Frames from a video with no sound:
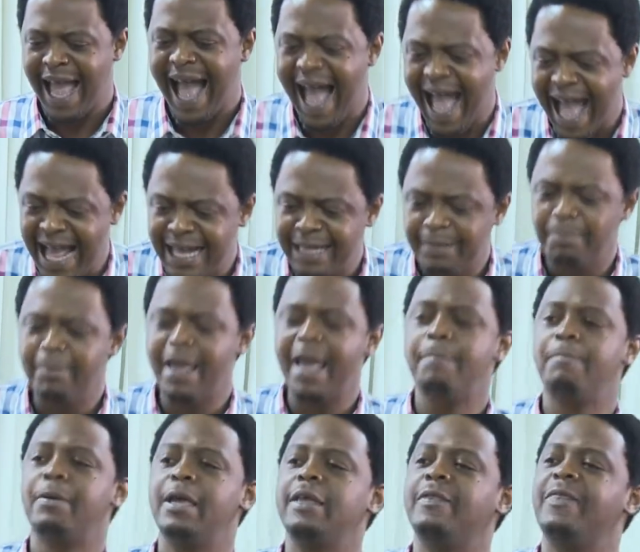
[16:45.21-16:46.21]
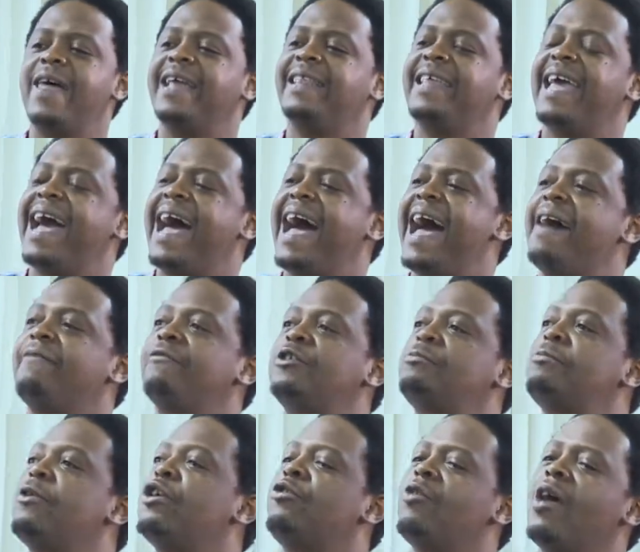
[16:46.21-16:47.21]
and maybe that they have
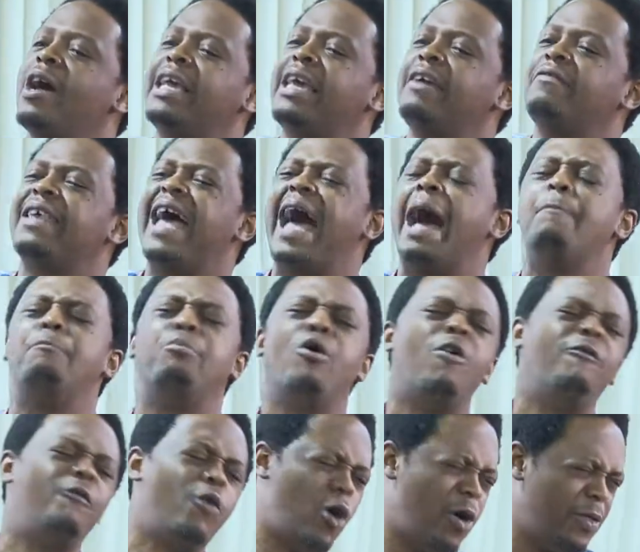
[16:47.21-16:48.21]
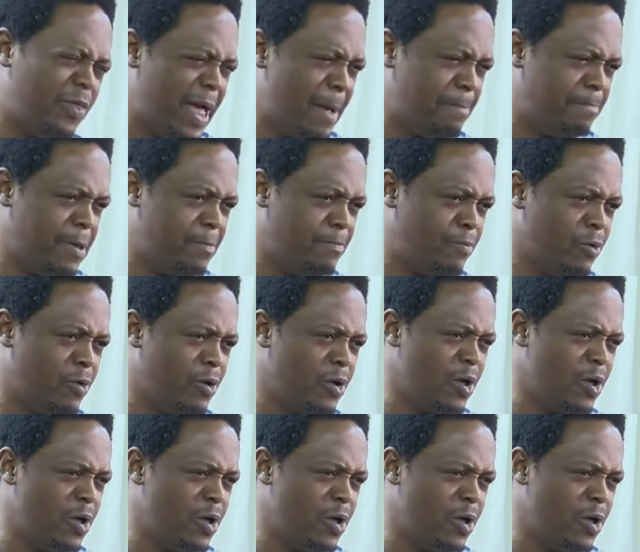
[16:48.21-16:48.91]
spiritual gifts above other people,